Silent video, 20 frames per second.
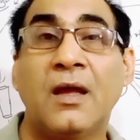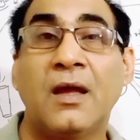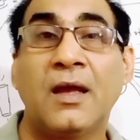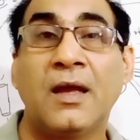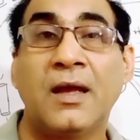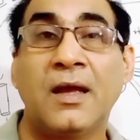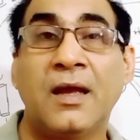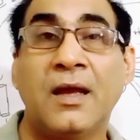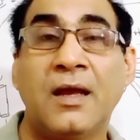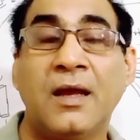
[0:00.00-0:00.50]

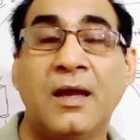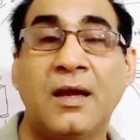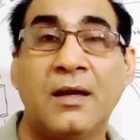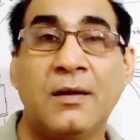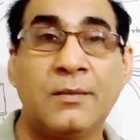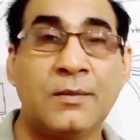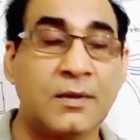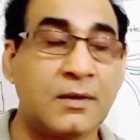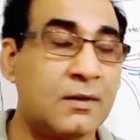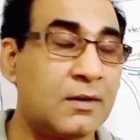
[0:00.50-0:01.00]
uh,
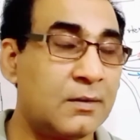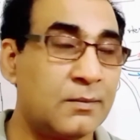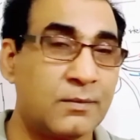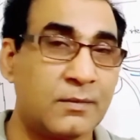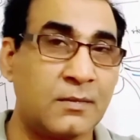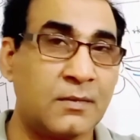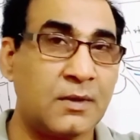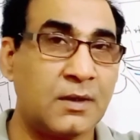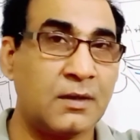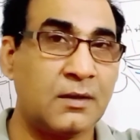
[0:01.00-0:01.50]

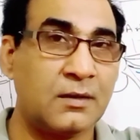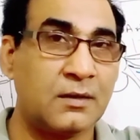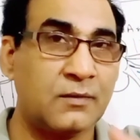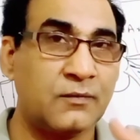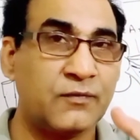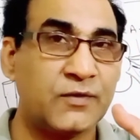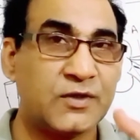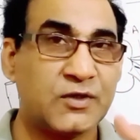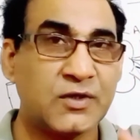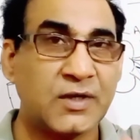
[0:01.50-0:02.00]

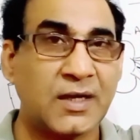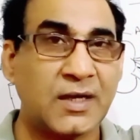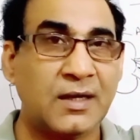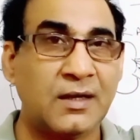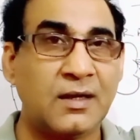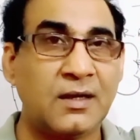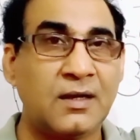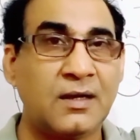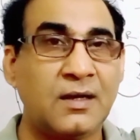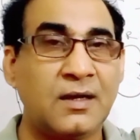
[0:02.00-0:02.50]

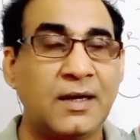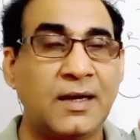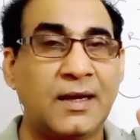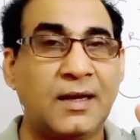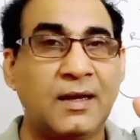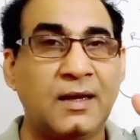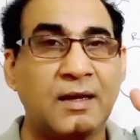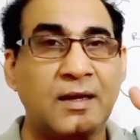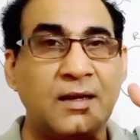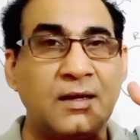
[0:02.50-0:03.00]
vagina,
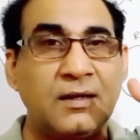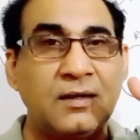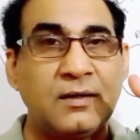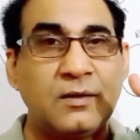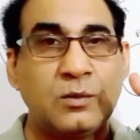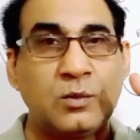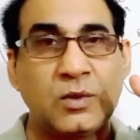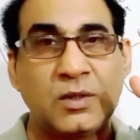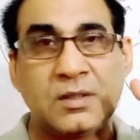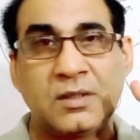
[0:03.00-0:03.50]
and
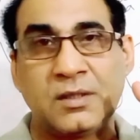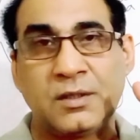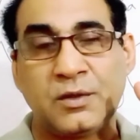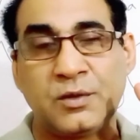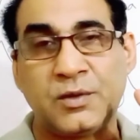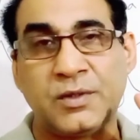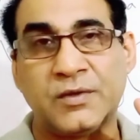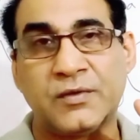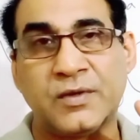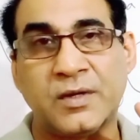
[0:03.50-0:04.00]
what the
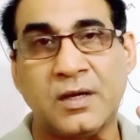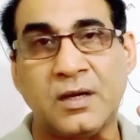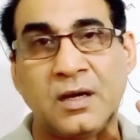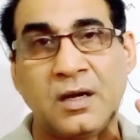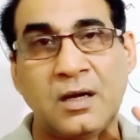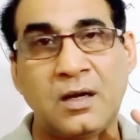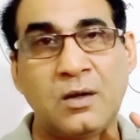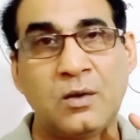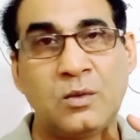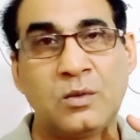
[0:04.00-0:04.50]
urethra,
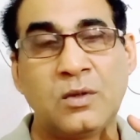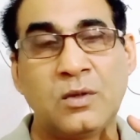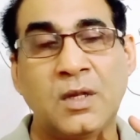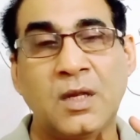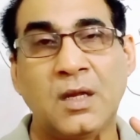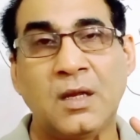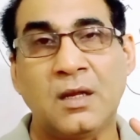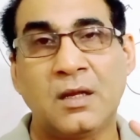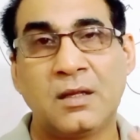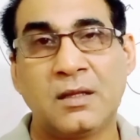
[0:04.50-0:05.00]
how
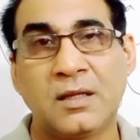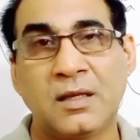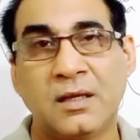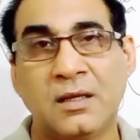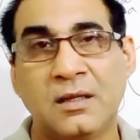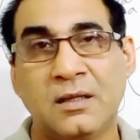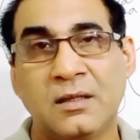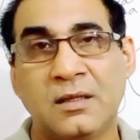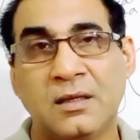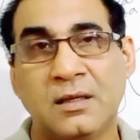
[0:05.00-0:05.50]

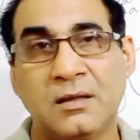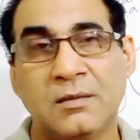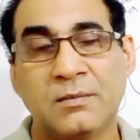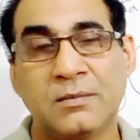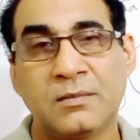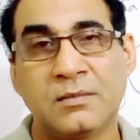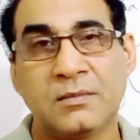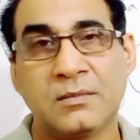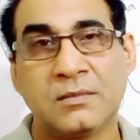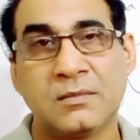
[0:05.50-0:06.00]
they they
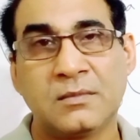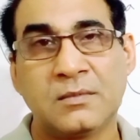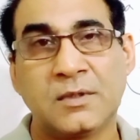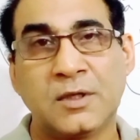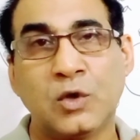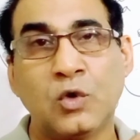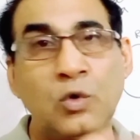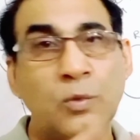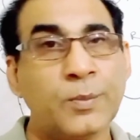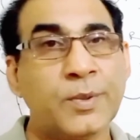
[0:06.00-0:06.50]

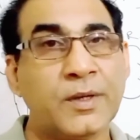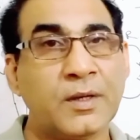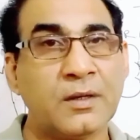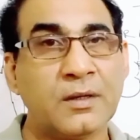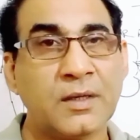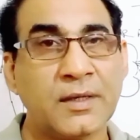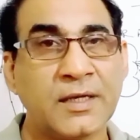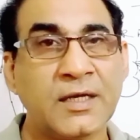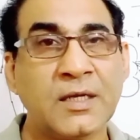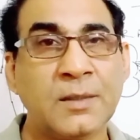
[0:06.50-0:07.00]
they open
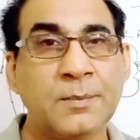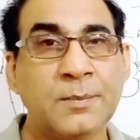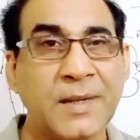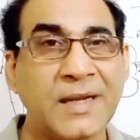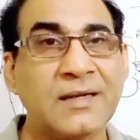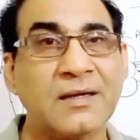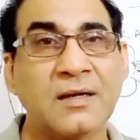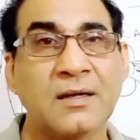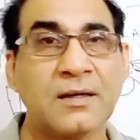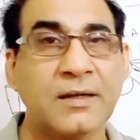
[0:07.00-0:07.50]

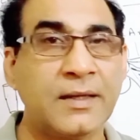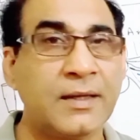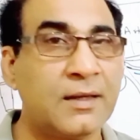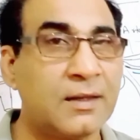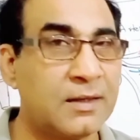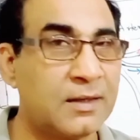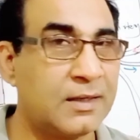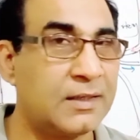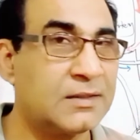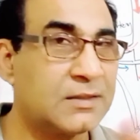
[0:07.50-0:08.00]
independently
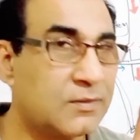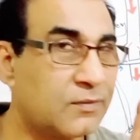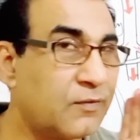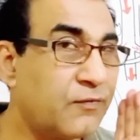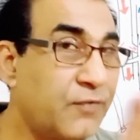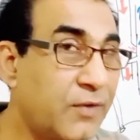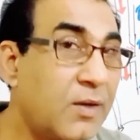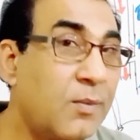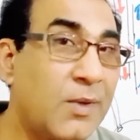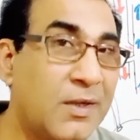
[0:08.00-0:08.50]
in case of the
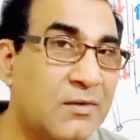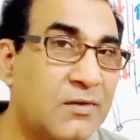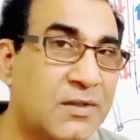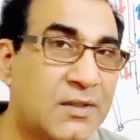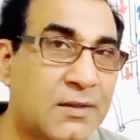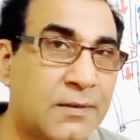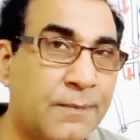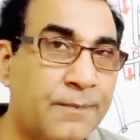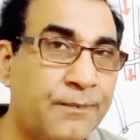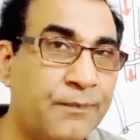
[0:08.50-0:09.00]

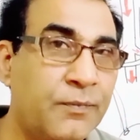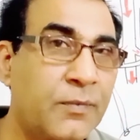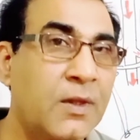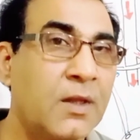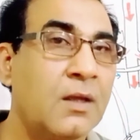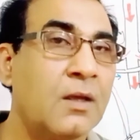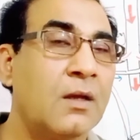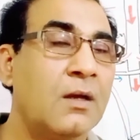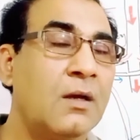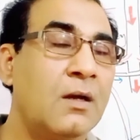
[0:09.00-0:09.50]
females.
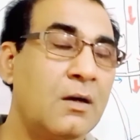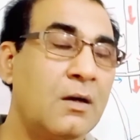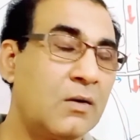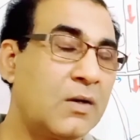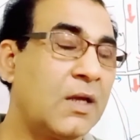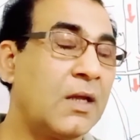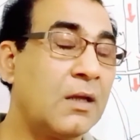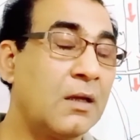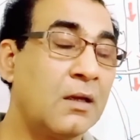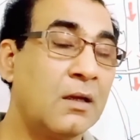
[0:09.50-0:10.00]

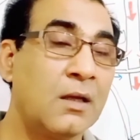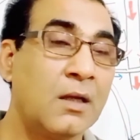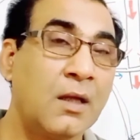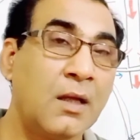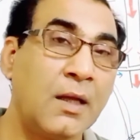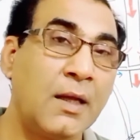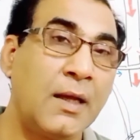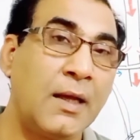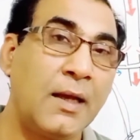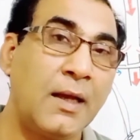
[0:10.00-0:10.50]
Okay,
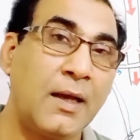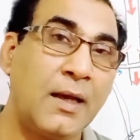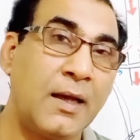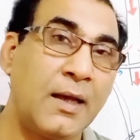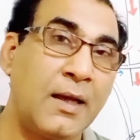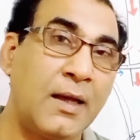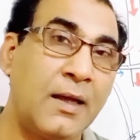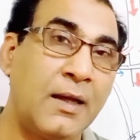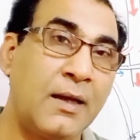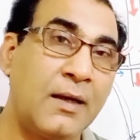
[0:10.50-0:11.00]

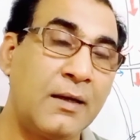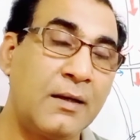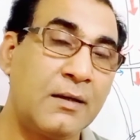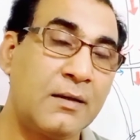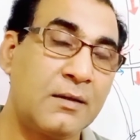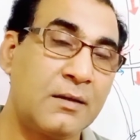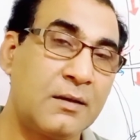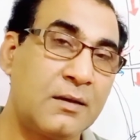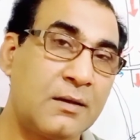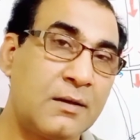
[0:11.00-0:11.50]

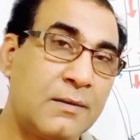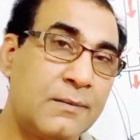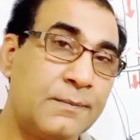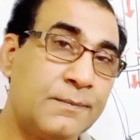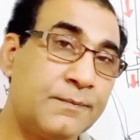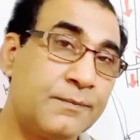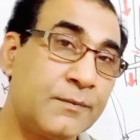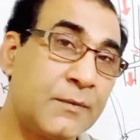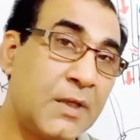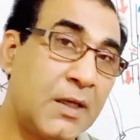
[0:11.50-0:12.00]
and
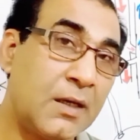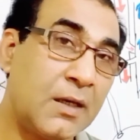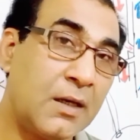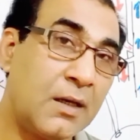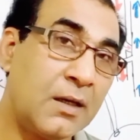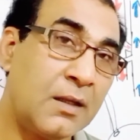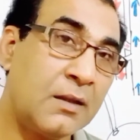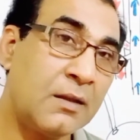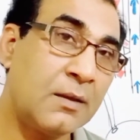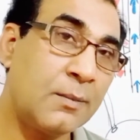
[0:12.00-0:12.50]

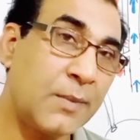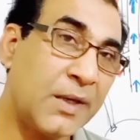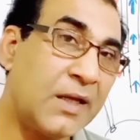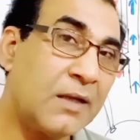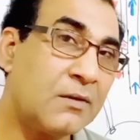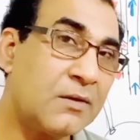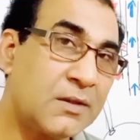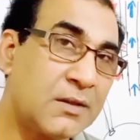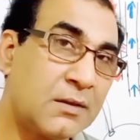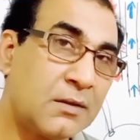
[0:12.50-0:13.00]
in the
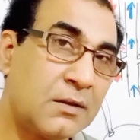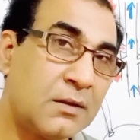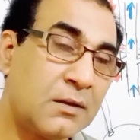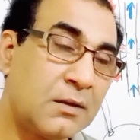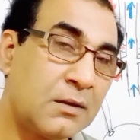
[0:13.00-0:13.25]
males,